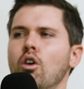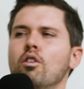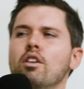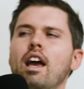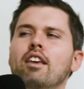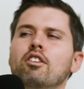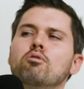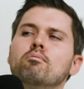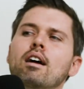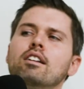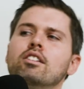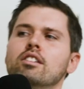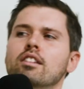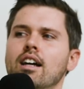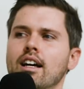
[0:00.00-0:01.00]
Oh, you're seeing yeah, a lot. You
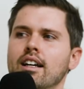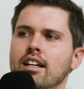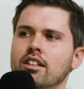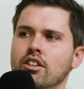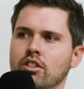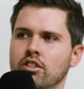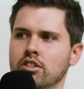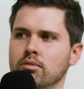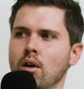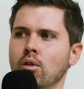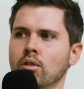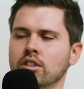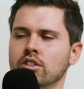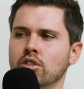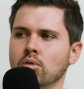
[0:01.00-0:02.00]
mentioned of, that. Yeah, the small
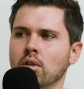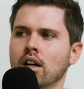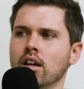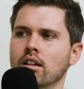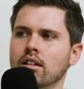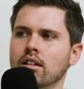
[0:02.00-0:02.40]
ones of, do well.